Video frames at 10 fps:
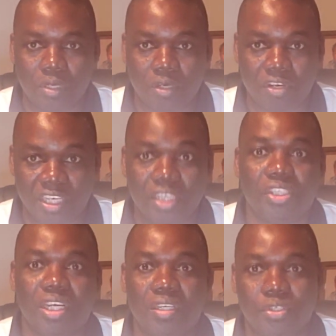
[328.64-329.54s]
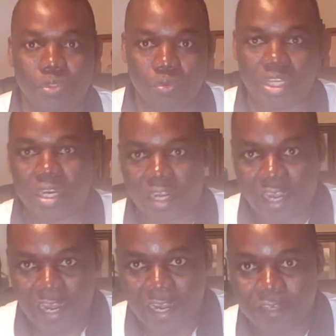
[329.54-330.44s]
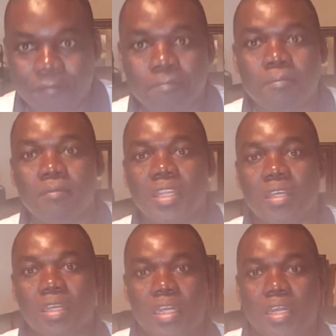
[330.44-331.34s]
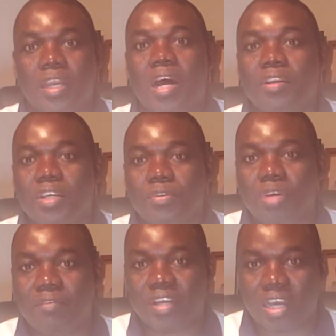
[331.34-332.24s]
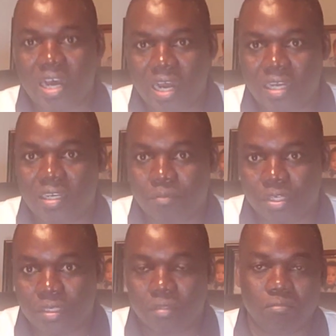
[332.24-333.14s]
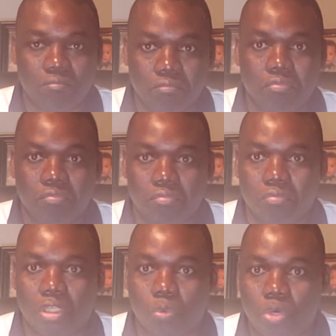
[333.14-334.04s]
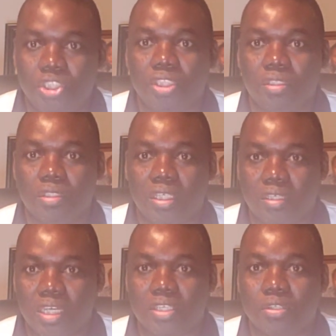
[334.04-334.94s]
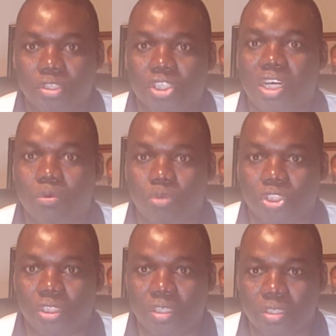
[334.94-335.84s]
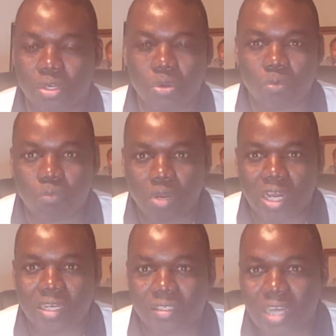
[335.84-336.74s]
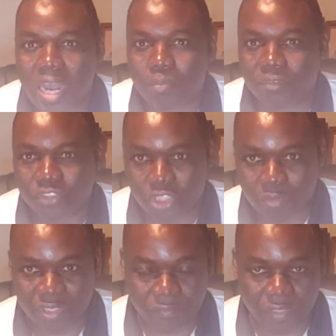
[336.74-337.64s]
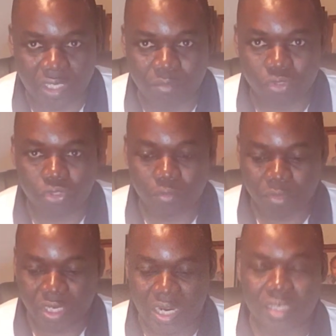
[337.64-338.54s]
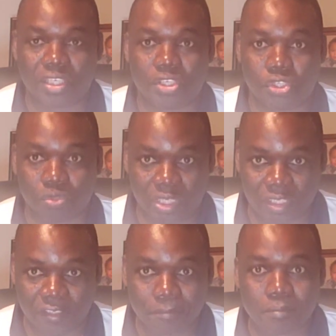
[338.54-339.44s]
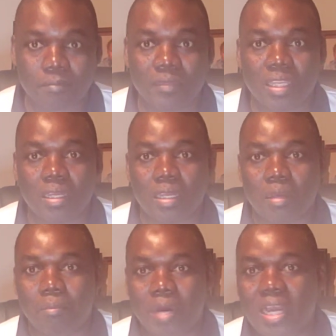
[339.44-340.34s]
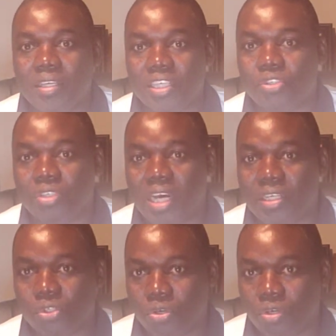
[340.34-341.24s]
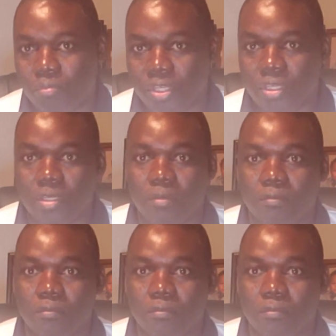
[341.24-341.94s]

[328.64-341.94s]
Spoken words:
credentials, you will get a card. Then now that you have a card, I mean, the next logical question is, what are the type of jobs available to me as a student? My answer to that is going to be